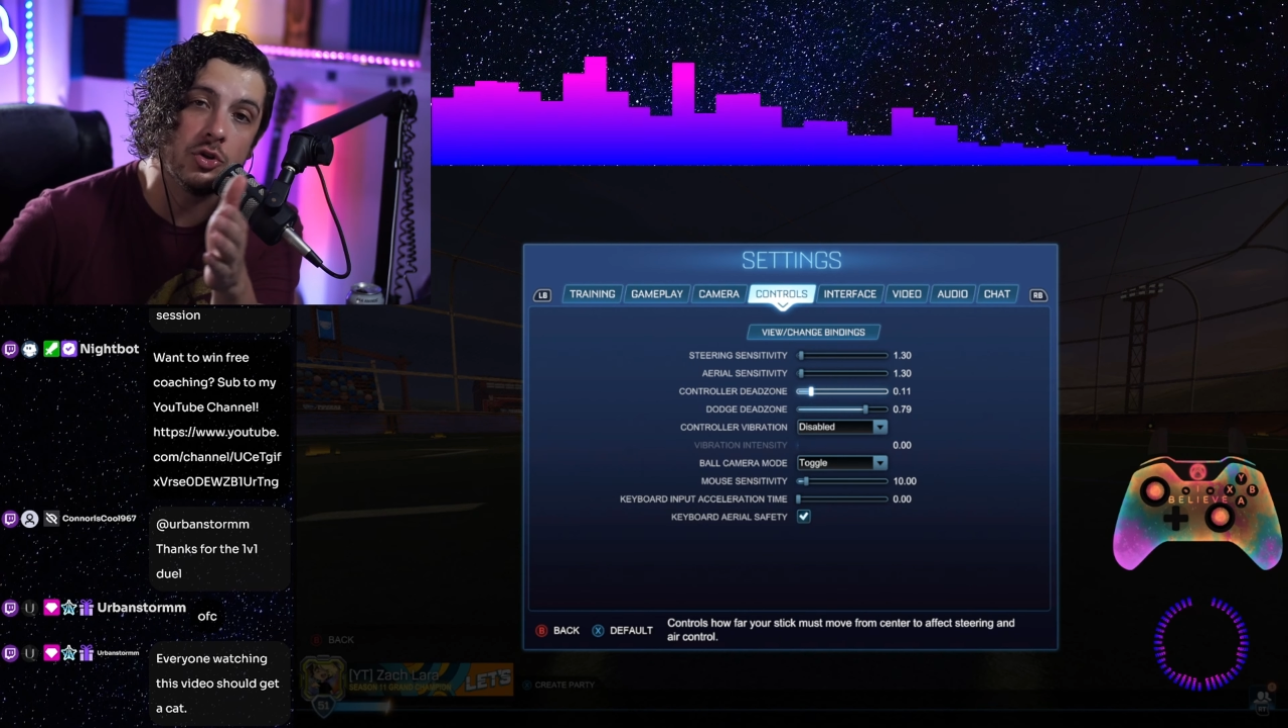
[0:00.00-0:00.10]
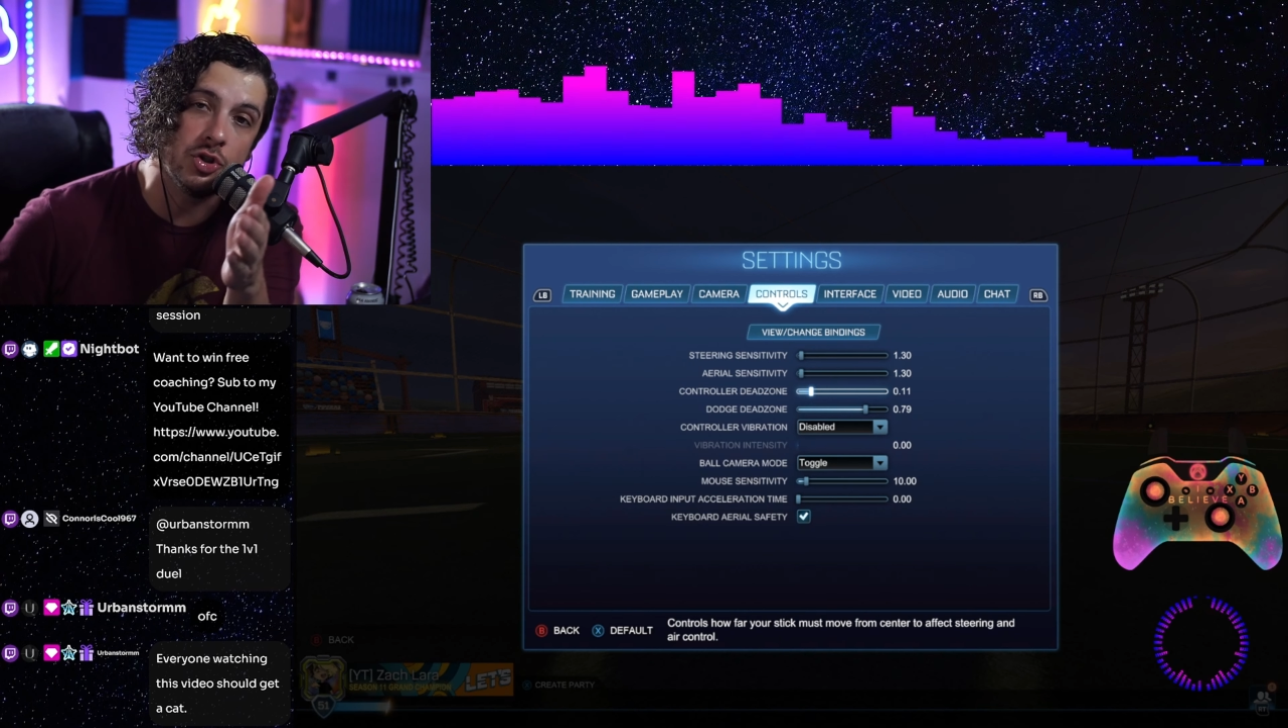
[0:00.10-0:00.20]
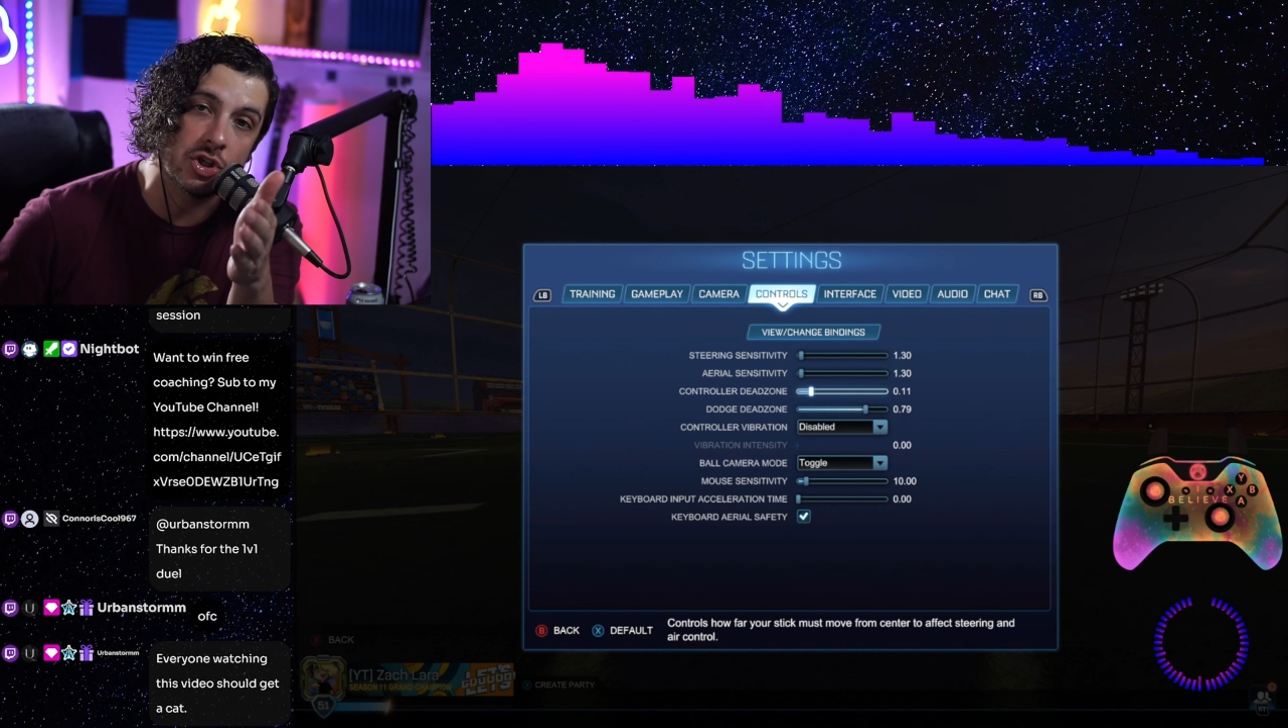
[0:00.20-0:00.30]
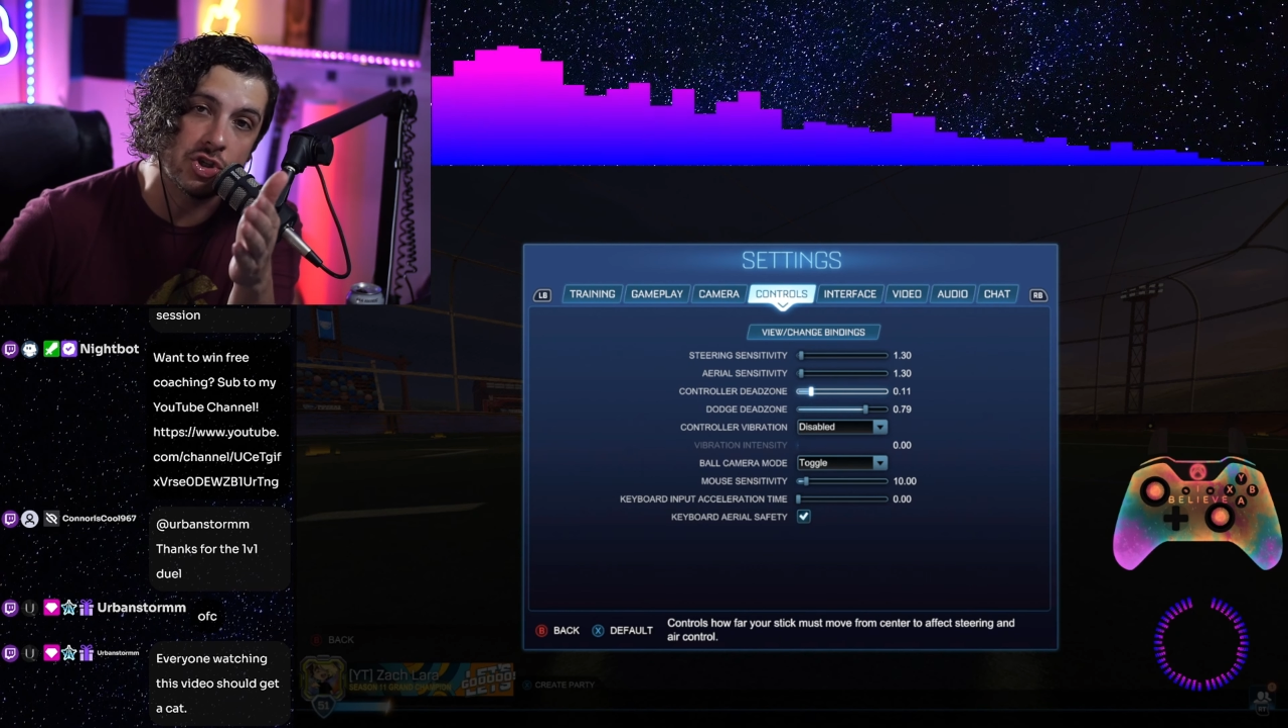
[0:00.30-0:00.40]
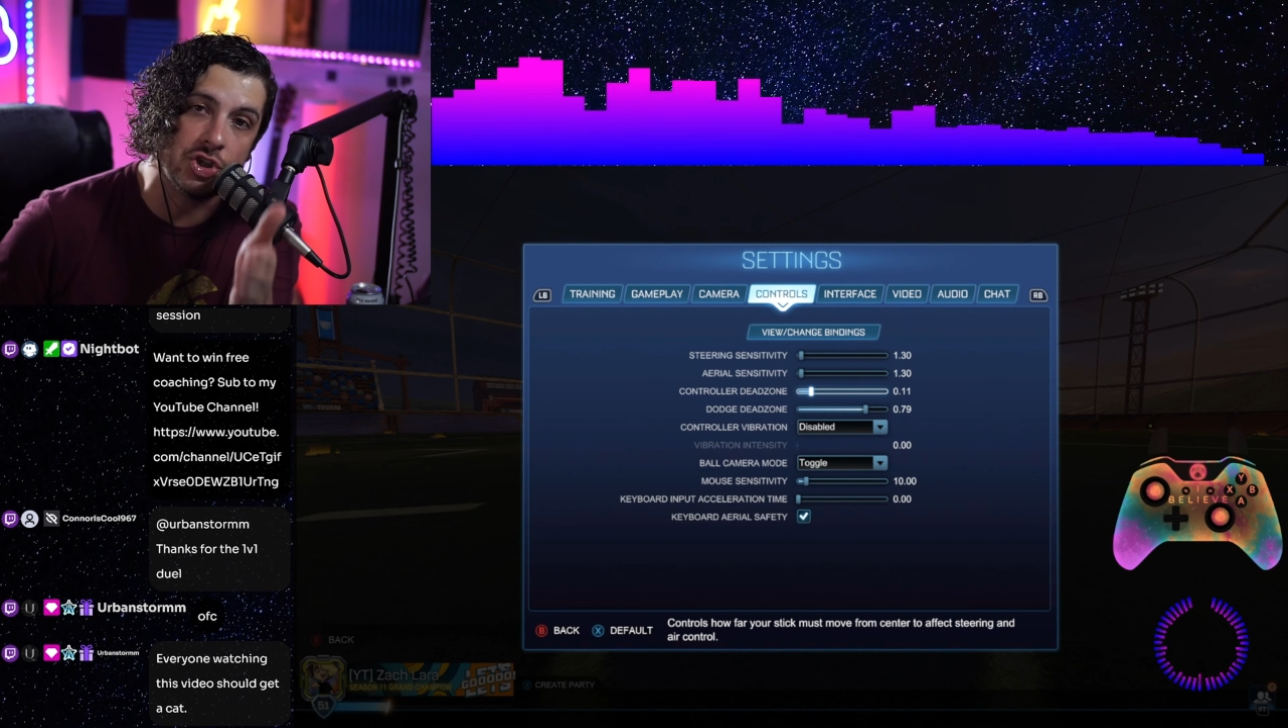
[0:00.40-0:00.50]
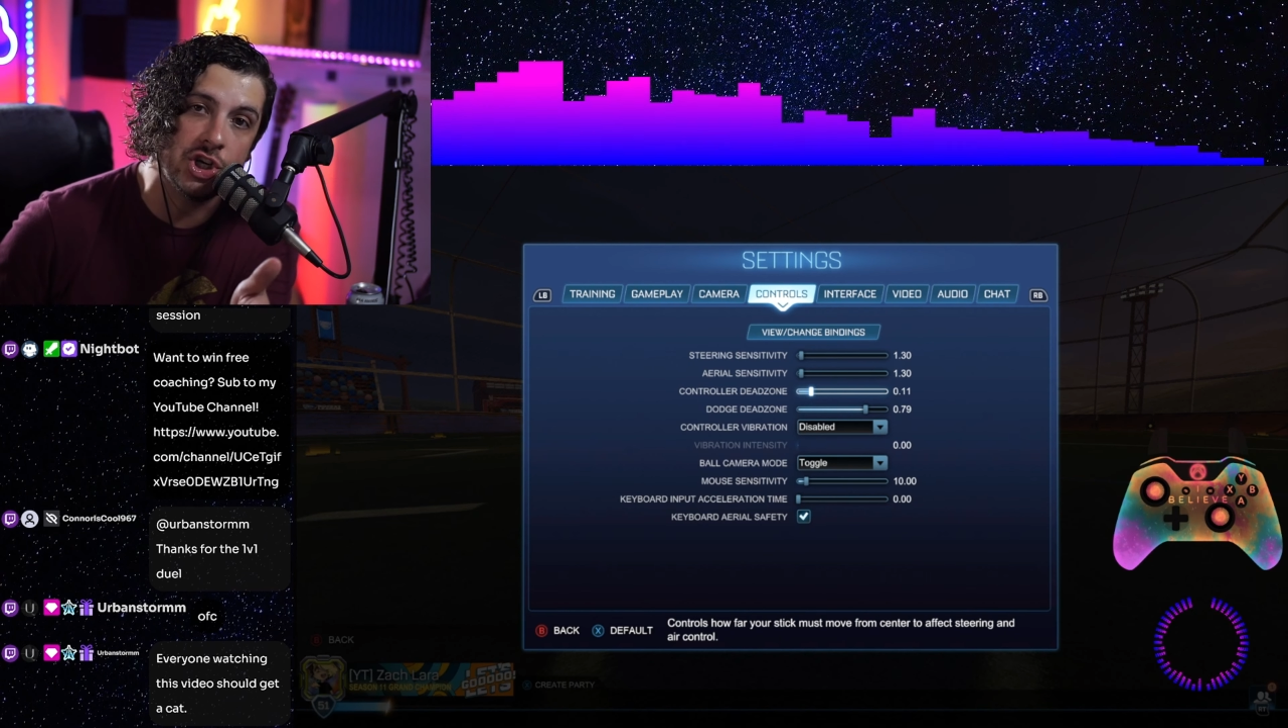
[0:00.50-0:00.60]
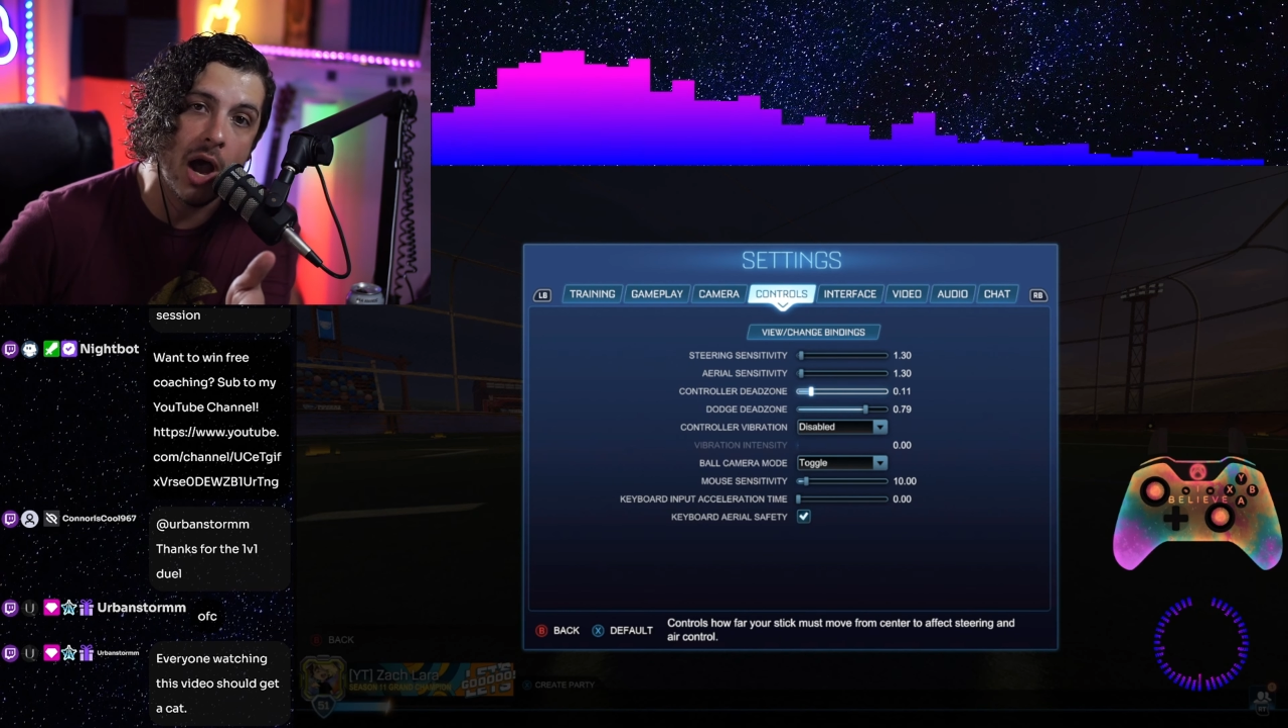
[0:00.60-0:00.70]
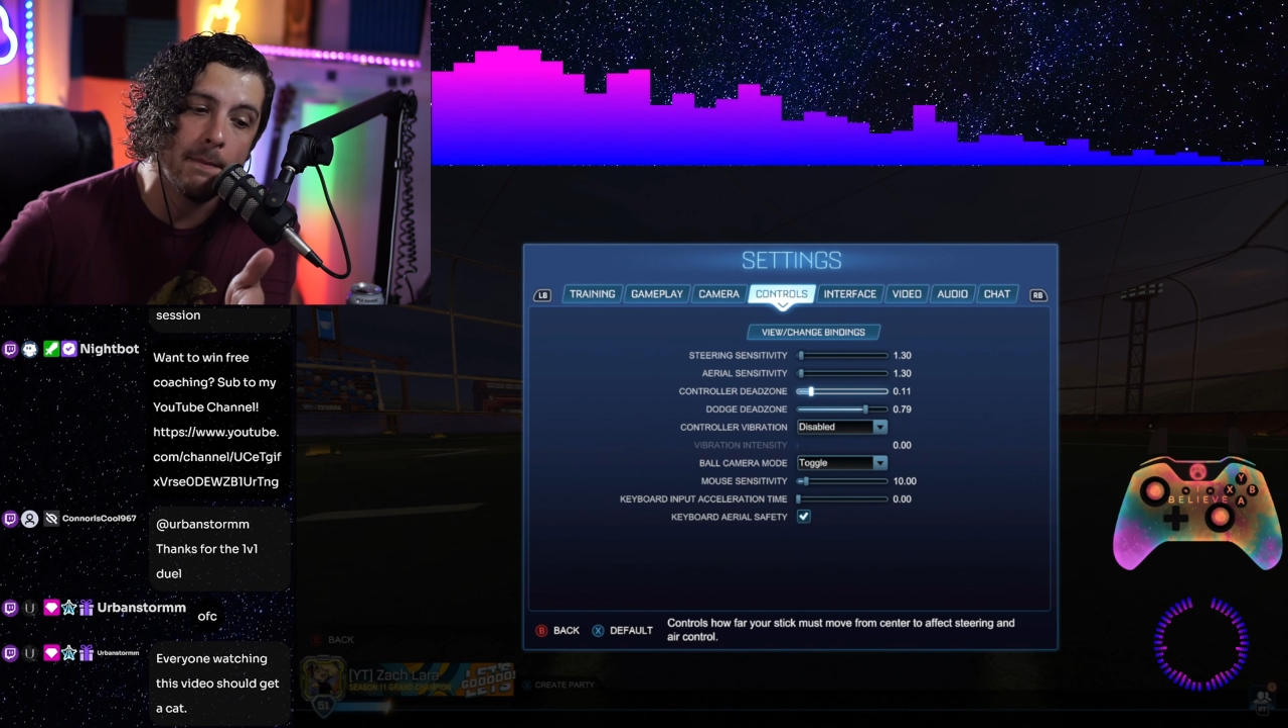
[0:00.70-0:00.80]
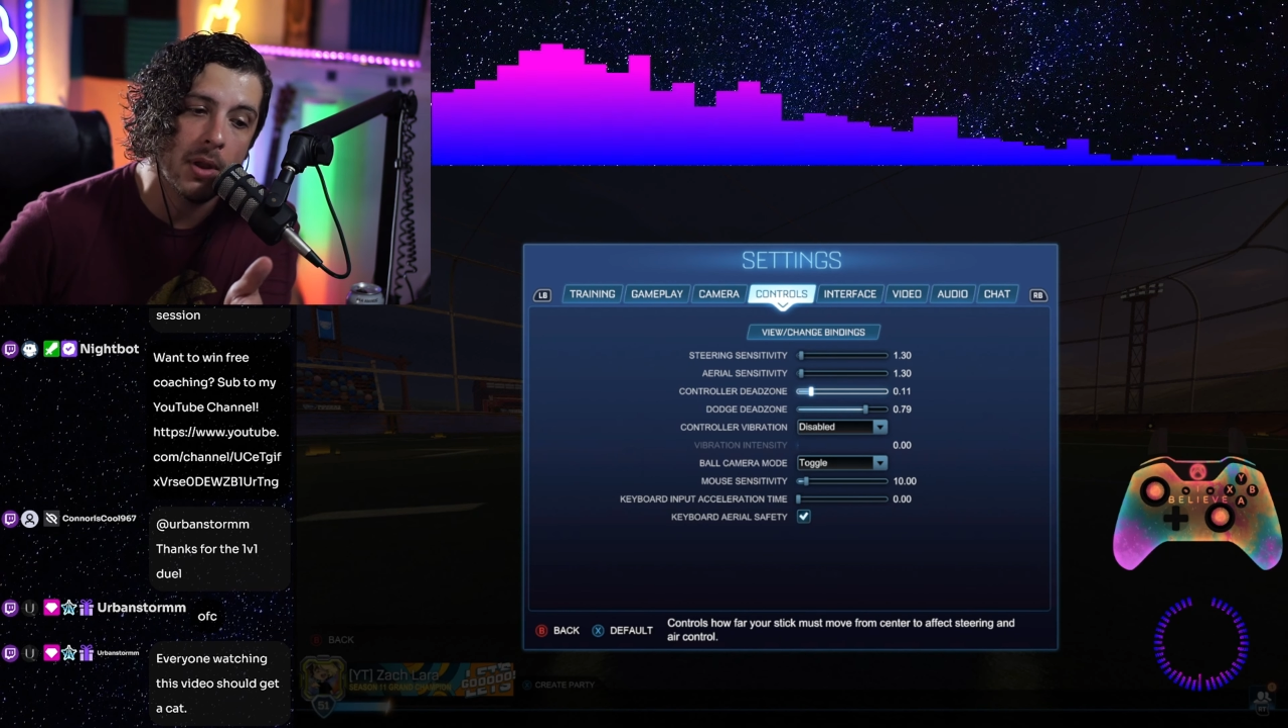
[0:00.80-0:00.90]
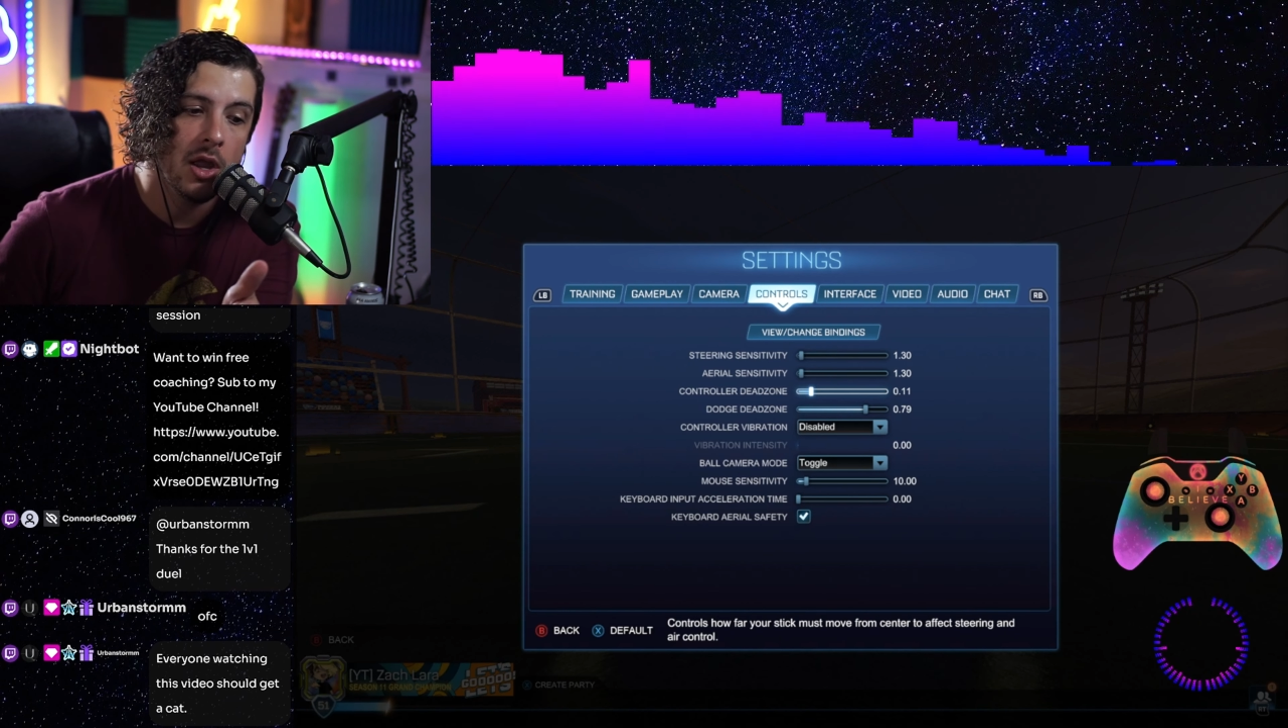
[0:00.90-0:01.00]
just
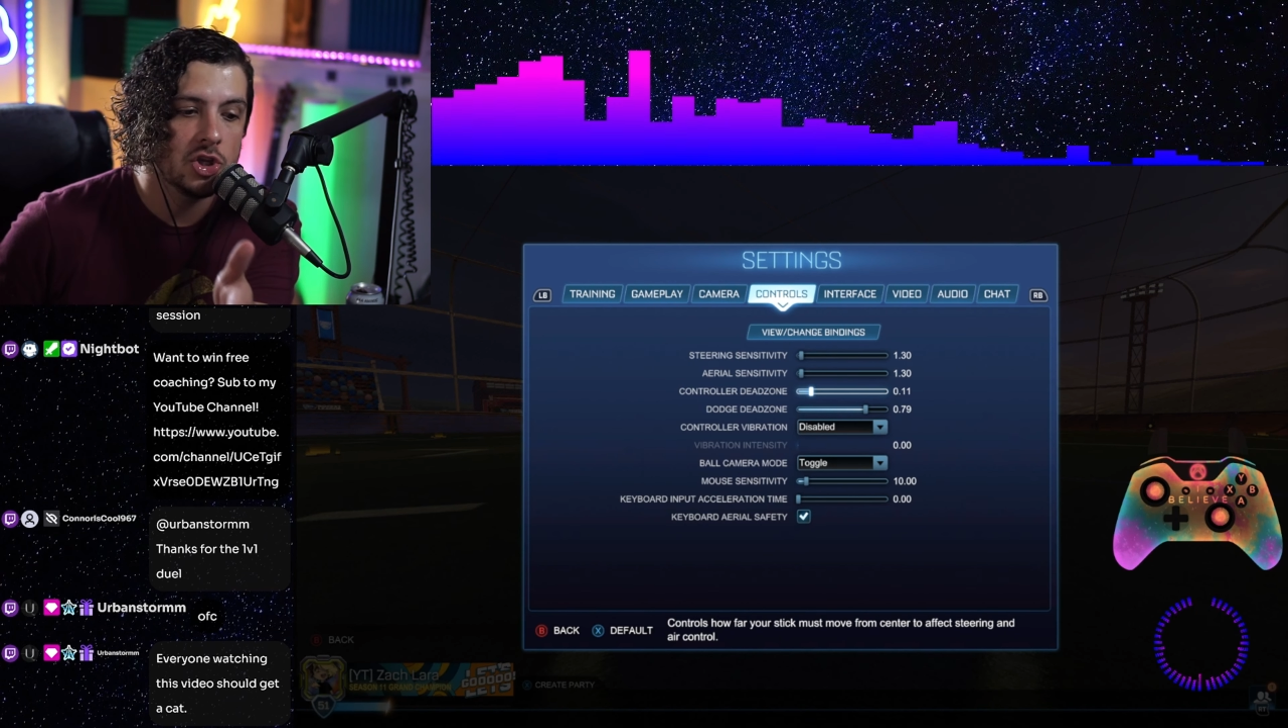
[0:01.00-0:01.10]
jump